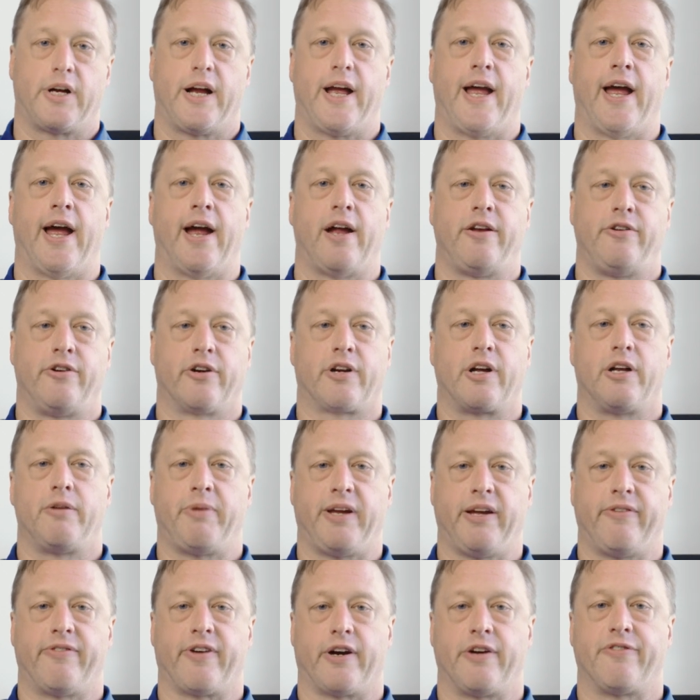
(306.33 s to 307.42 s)
And you're going to
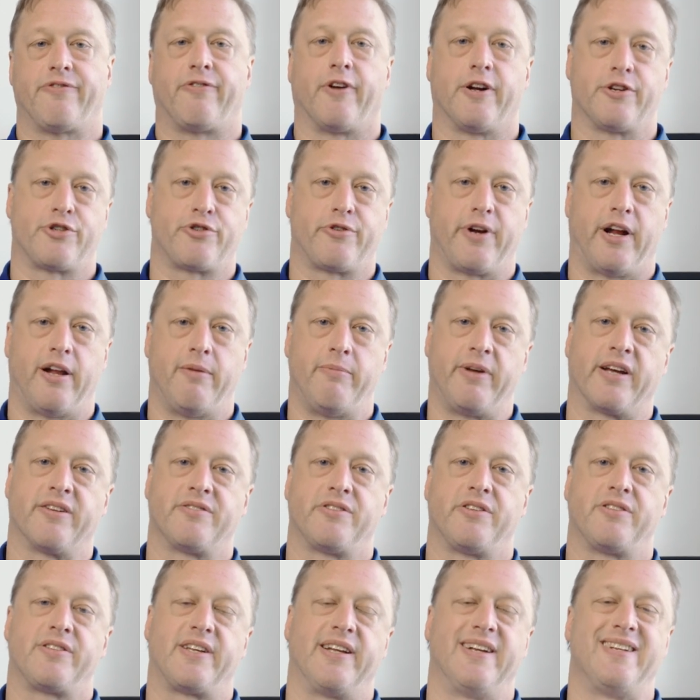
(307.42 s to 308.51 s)
be very frustrated
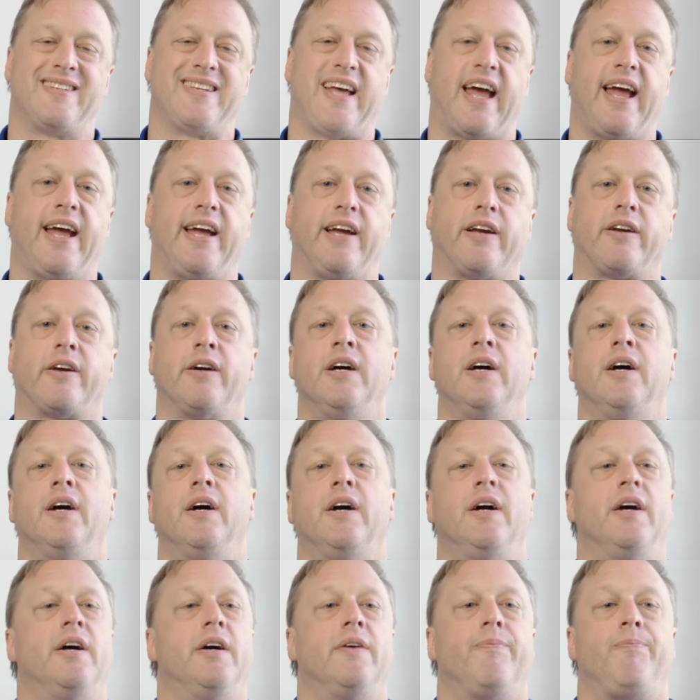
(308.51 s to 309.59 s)
because it's going to take
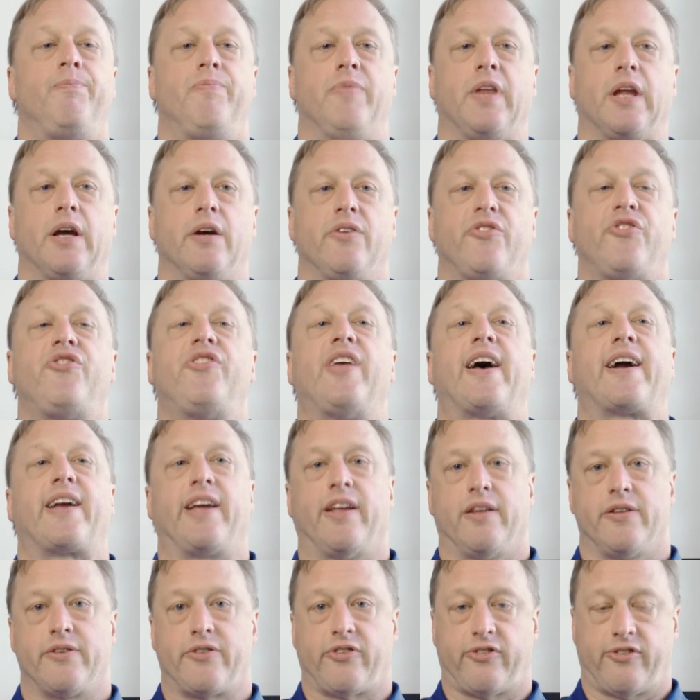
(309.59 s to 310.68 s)

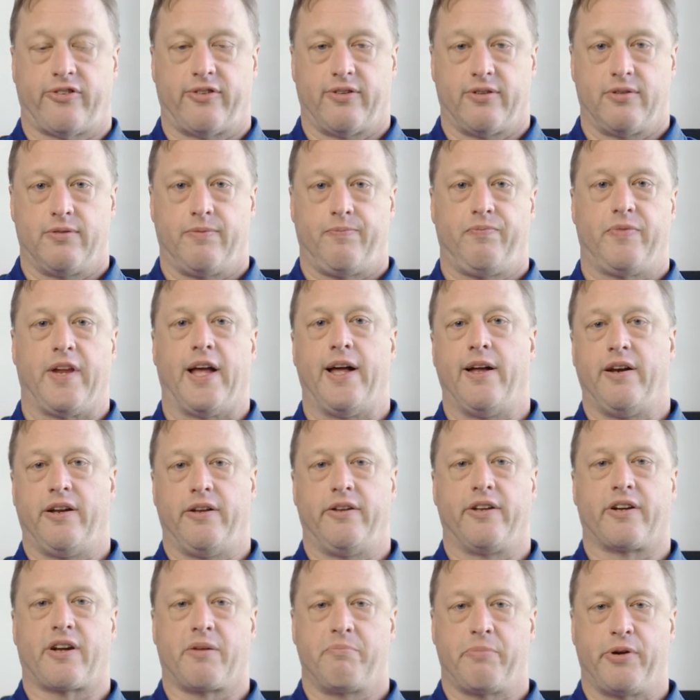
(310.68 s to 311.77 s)
seconds, and
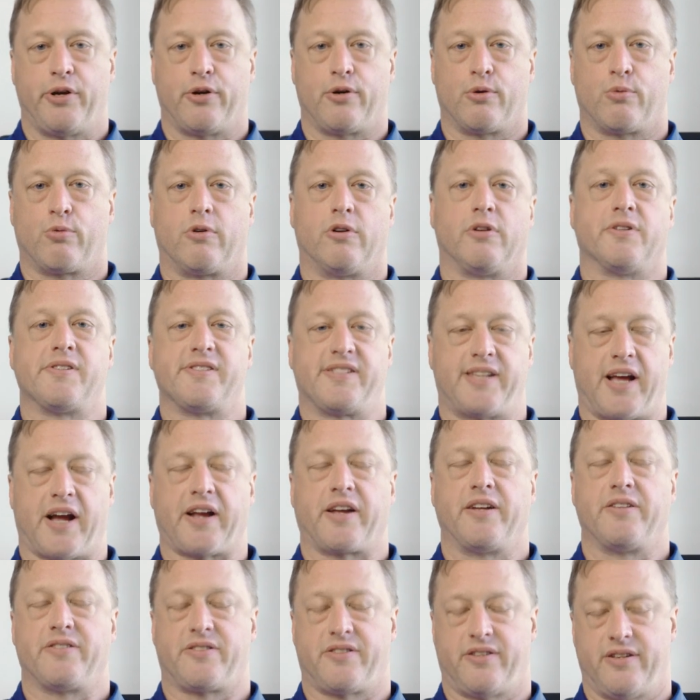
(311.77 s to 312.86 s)
in the computer world,
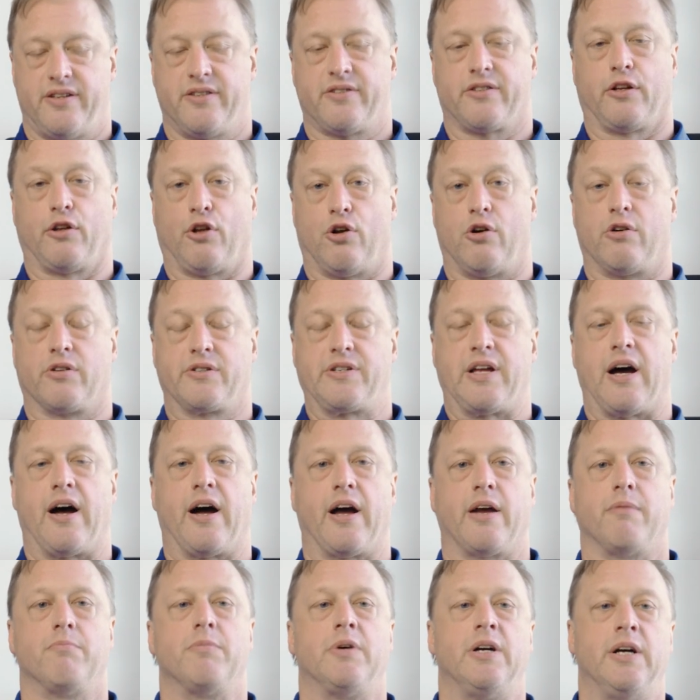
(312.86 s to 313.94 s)
seconds is a long
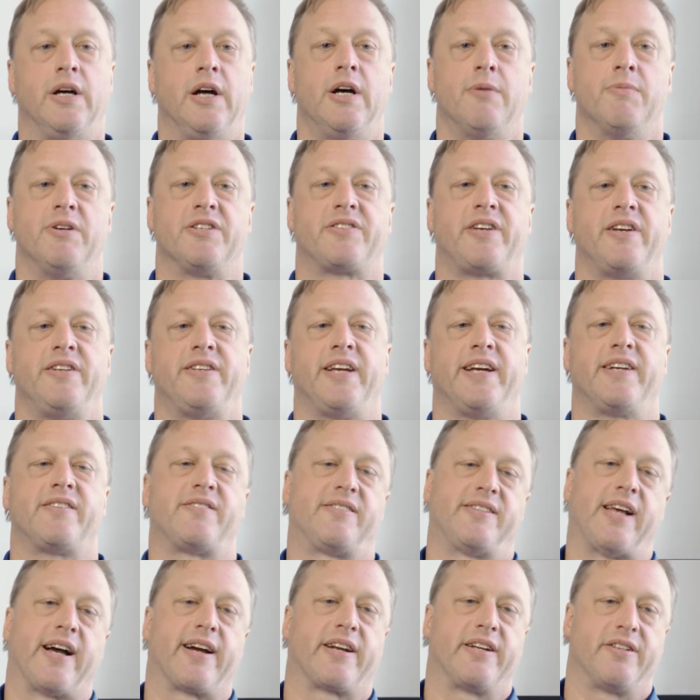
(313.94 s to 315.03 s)
time, but it's going to take
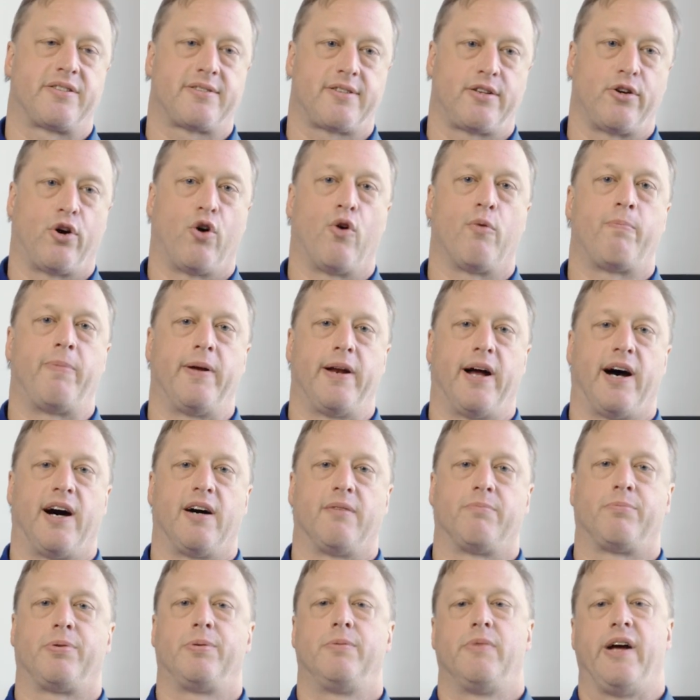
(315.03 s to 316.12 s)
seconds to open
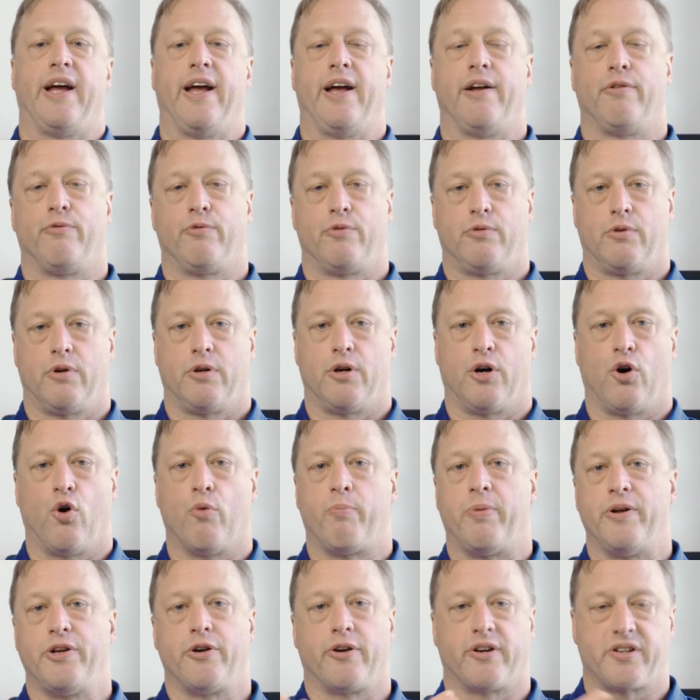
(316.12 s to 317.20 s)
up and
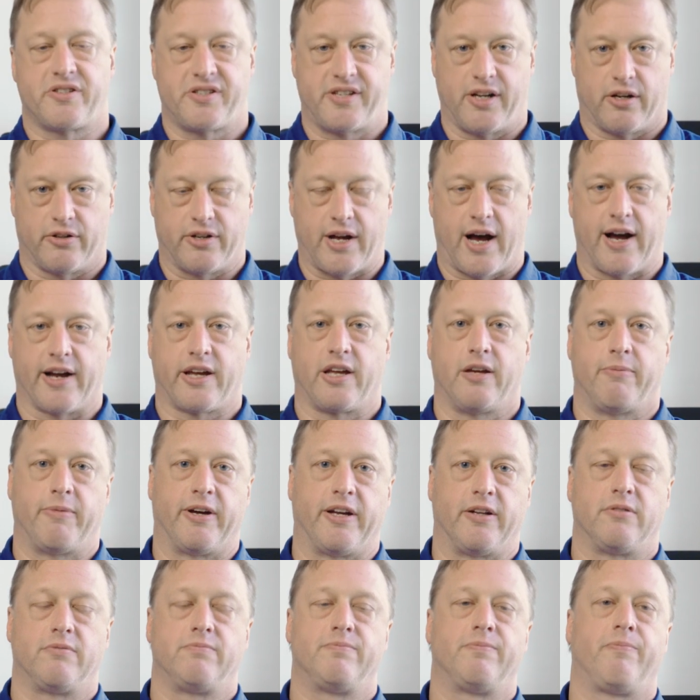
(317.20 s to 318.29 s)
open your Excel
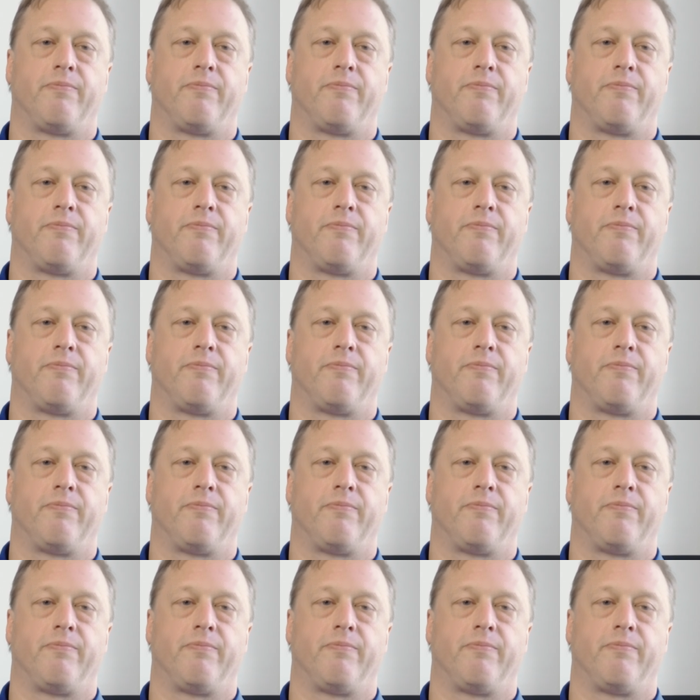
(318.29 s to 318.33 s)
document.